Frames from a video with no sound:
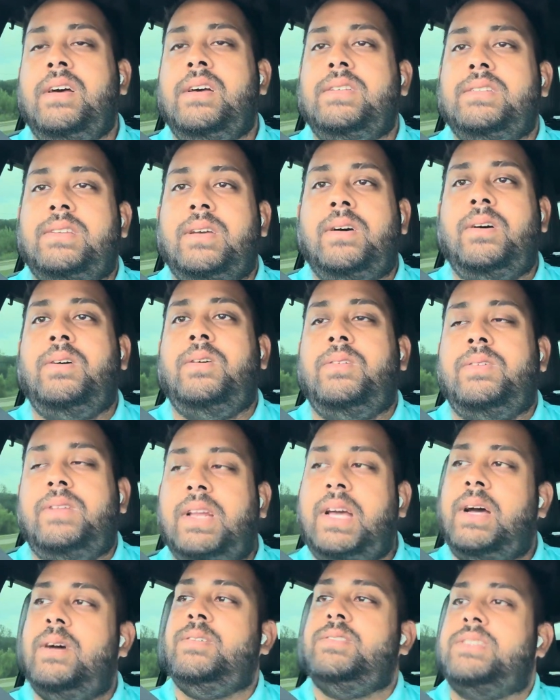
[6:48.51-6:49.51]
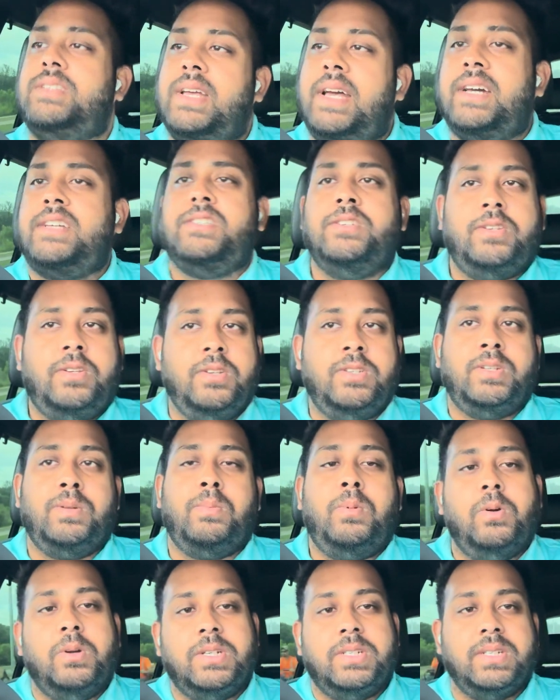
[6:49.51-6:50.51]
So now it's the execution
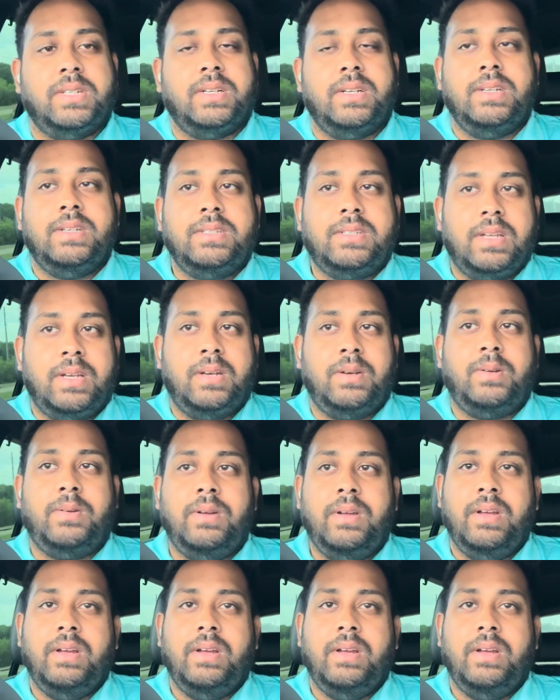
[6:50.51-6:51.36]
portion. So